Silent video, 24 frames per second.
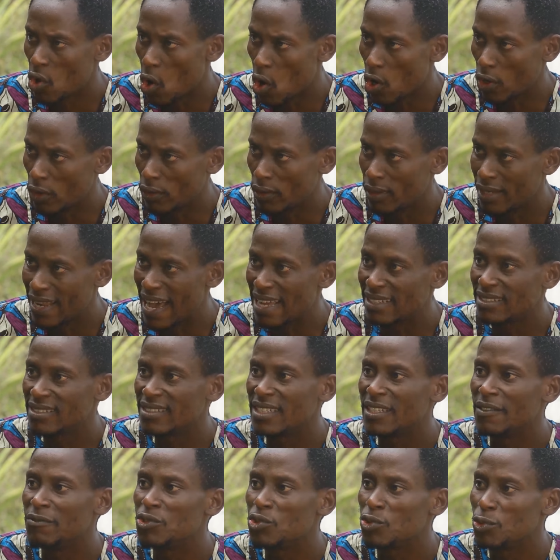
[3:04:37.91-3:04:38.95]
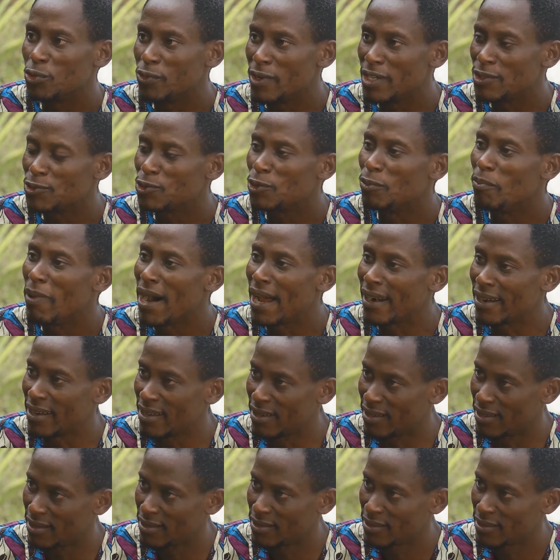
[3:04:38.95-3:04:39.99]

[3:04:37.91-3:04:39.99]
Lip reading: god that gives children to bury.